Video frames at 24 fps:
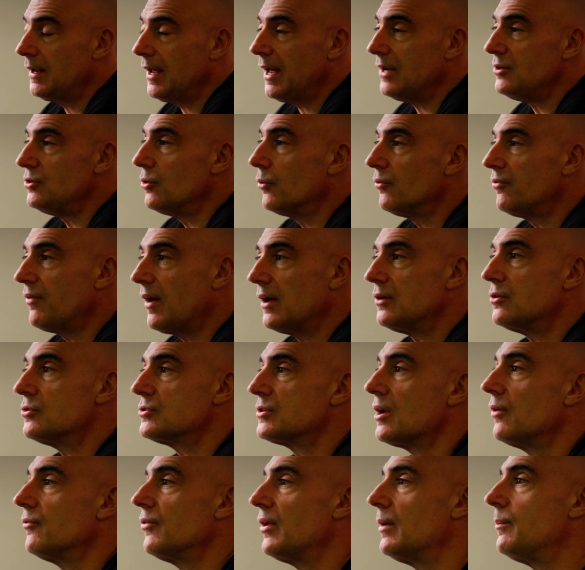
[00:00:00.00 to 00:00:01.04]
And you'll find
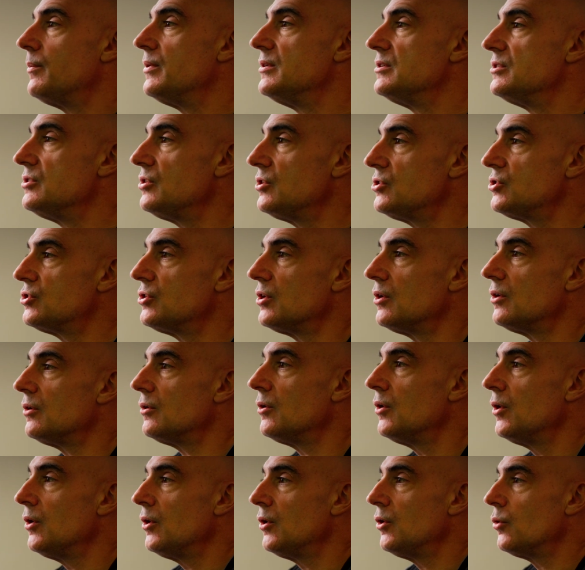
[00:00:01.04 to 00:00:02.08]
yourself in a position
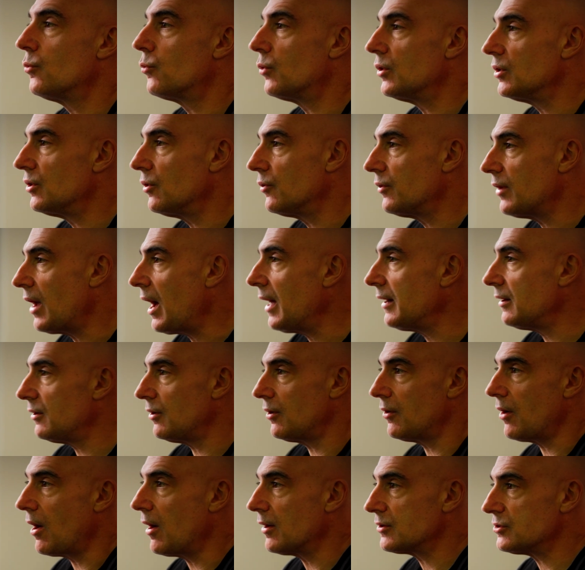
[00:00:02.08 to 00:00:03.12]
where you're not in an
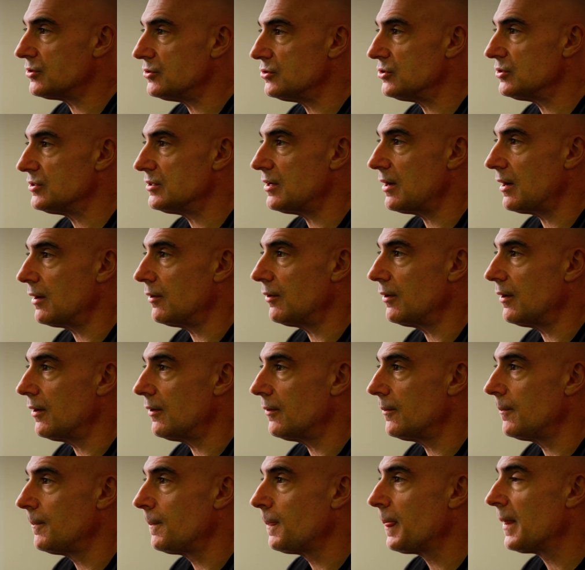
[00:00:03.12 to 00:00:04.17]
auction scenario.
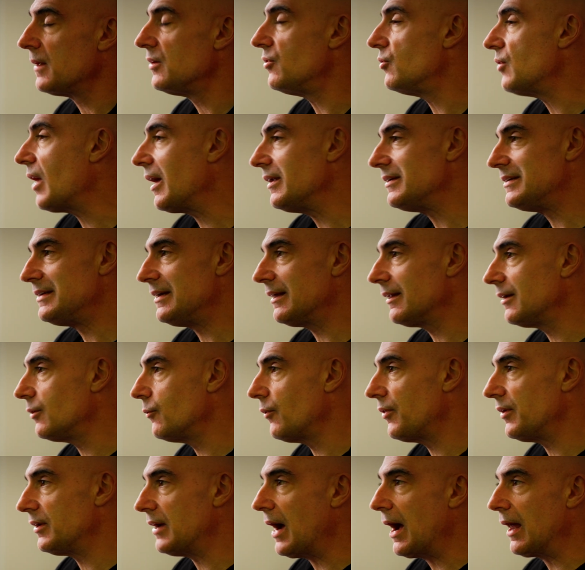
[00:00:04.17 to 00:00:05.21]
You're not dealing with
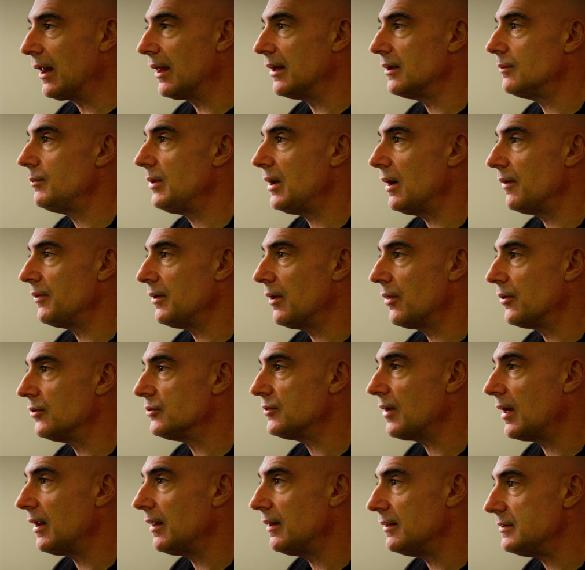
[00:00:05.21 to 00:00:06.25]
a guy like me on the other
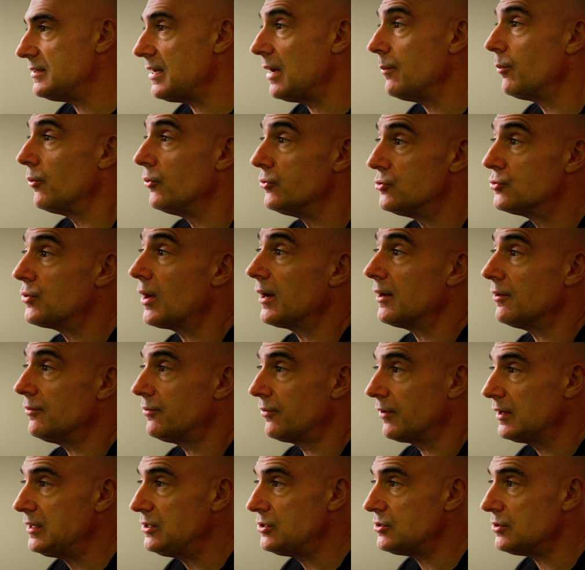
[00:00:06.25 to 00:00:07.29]
side of the table who's trying to
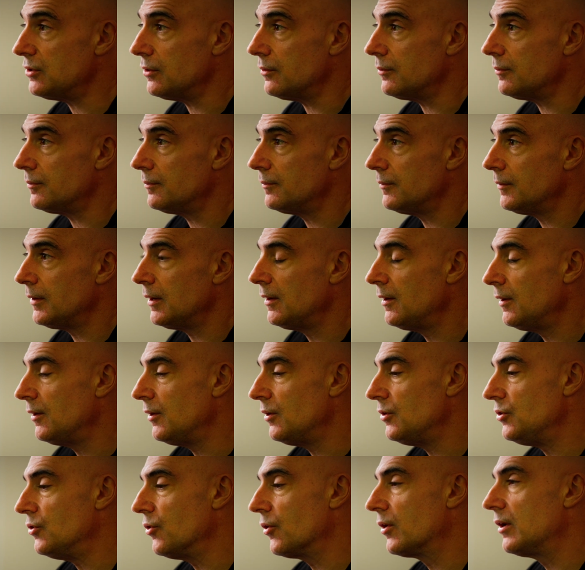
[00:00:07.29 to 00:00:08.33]
fleece you.
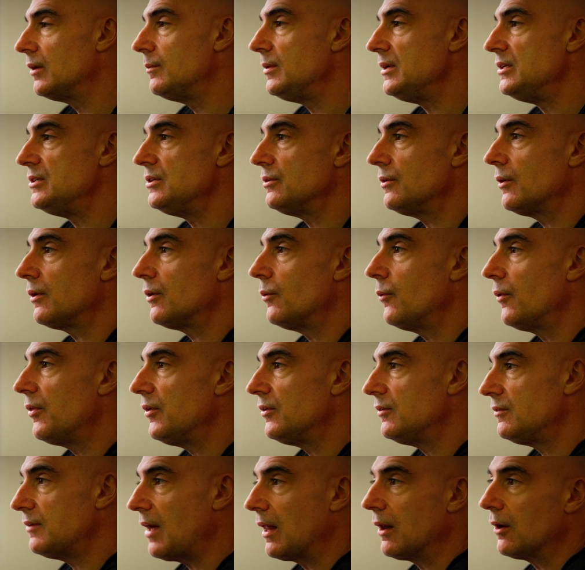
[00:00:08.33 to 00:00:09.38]
You're going to be dealing with a
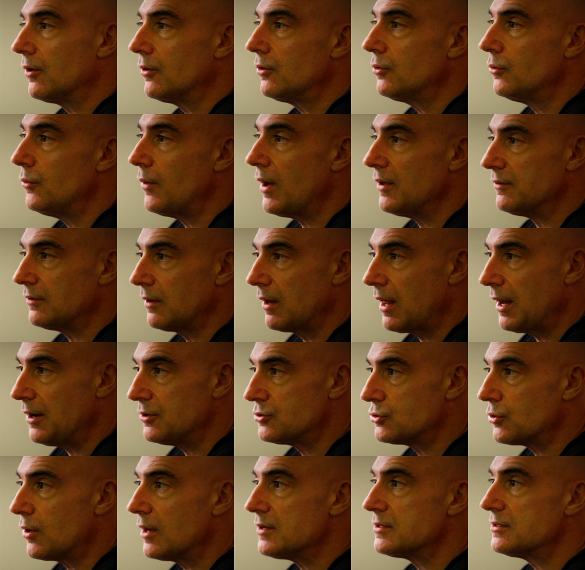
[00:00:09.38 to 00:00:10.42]
seller who has a lot of
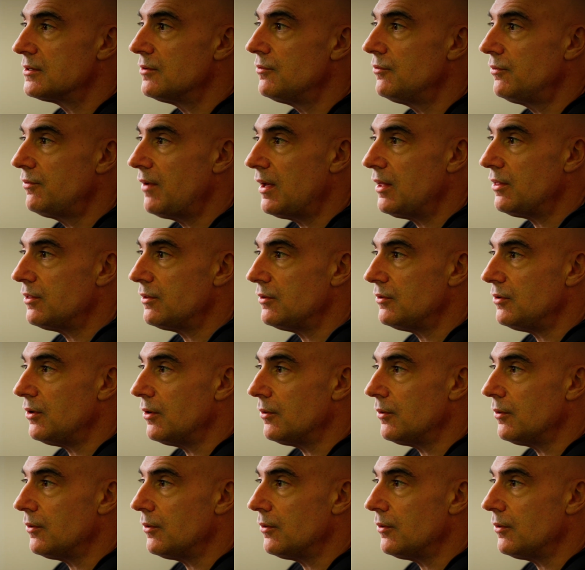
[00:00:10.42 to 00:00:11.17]
trust and faith in you.